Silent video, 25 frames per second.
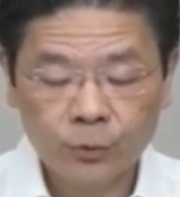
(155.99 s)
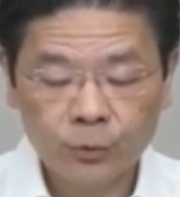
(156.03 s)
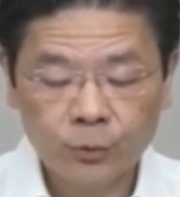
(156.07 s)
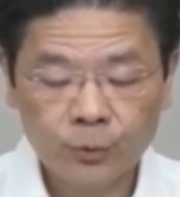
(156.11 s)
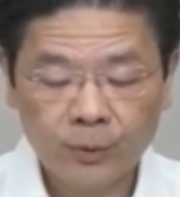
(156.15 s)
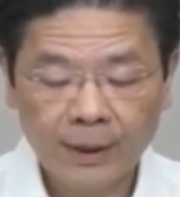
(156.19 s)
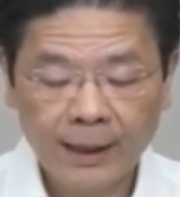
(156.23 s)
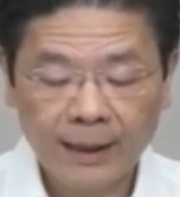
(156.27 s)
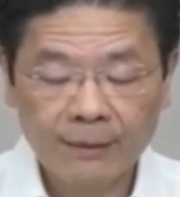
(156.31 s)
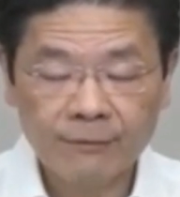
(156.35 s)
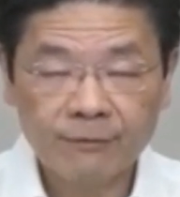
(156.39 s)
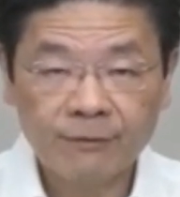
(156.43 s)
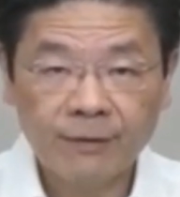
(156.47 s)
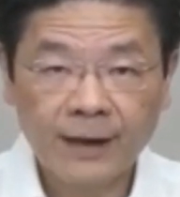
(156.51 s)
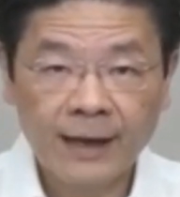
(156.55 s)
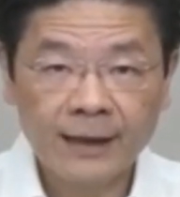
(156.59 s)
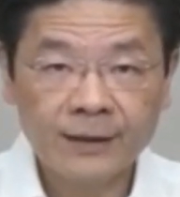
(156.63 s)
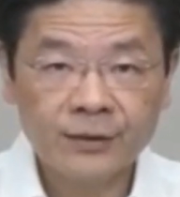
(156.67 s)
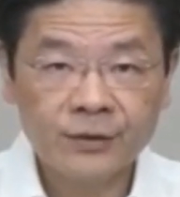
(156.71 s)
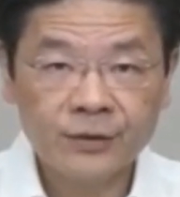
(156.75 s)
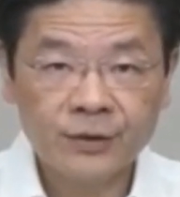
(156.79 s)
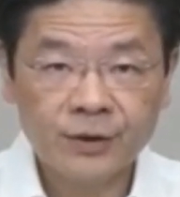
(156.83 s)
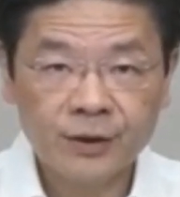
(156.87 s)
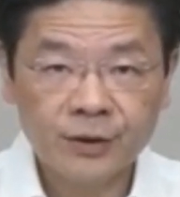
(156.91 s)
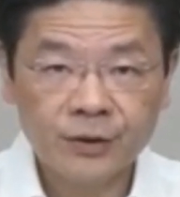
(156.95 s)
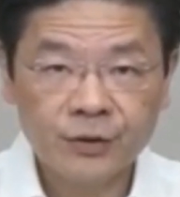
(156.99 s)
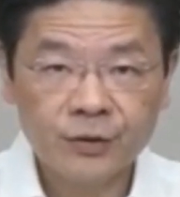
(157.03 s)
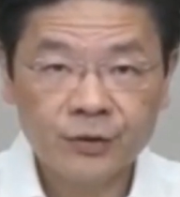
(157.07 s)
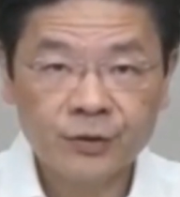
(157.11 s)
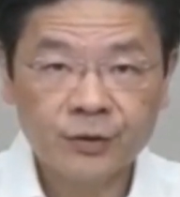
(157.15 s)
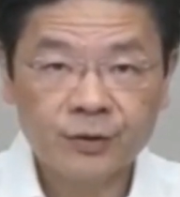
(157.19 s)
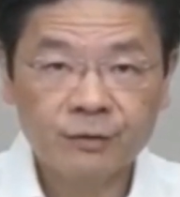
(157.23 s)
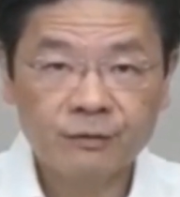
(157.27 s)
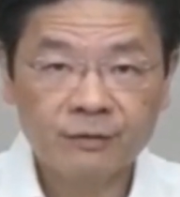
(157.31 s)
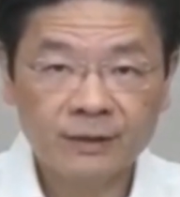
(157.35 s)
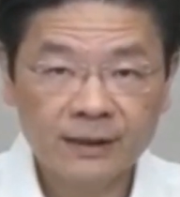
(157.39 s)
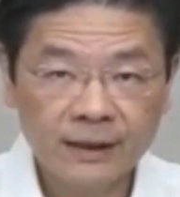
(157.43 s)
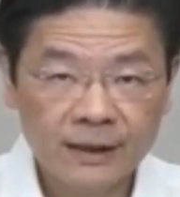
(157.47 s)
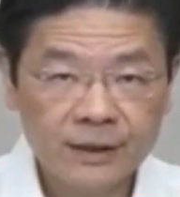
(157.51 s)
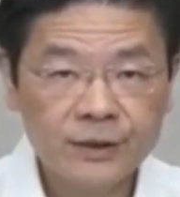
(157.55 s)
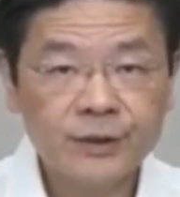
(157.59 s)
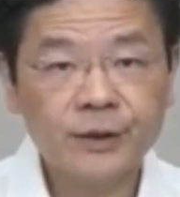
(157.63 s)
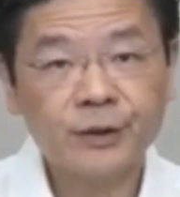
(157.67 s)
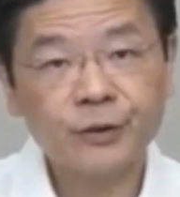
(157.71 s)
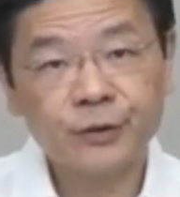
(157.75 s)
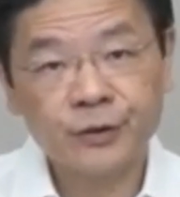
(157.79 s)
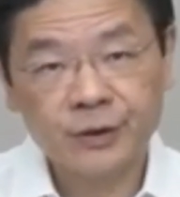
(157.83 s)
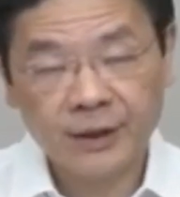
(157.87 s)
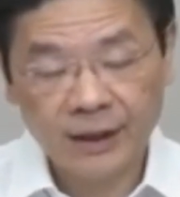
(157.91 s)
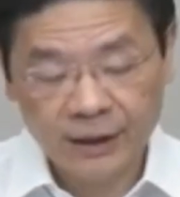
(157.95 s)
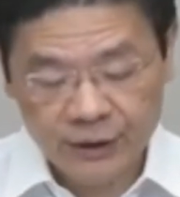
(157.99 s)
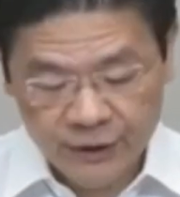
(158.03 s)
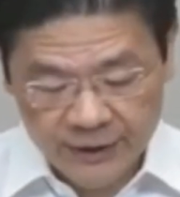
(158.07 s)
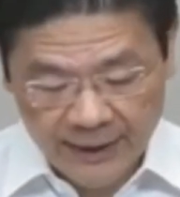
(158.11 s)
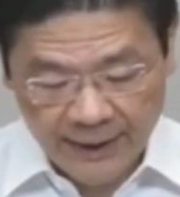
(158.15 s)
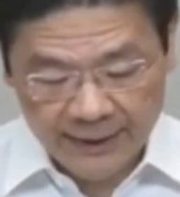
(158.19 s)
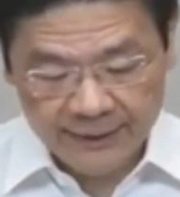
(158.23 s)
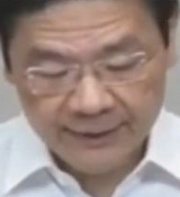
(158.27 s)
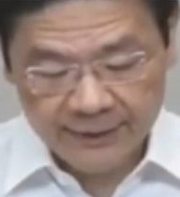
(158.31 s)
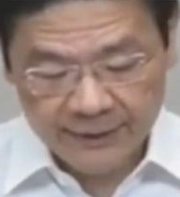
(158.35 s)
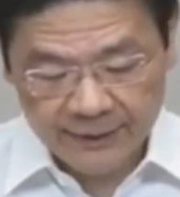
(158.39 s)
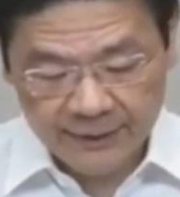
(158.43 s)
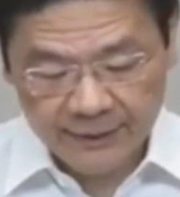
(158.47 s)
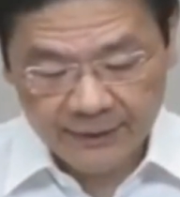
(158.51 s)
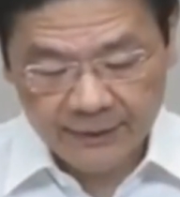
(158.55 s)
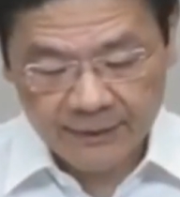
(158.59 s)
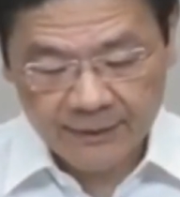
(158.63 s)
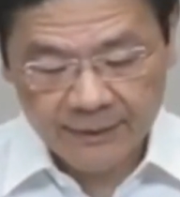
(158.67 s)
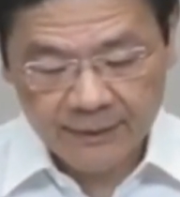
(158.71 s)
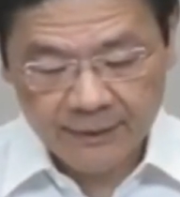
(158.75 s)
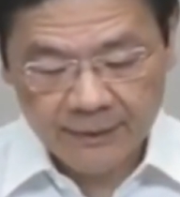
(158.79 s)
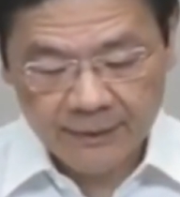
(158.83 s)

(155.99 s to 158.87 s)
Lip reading: to advance his religious agenda.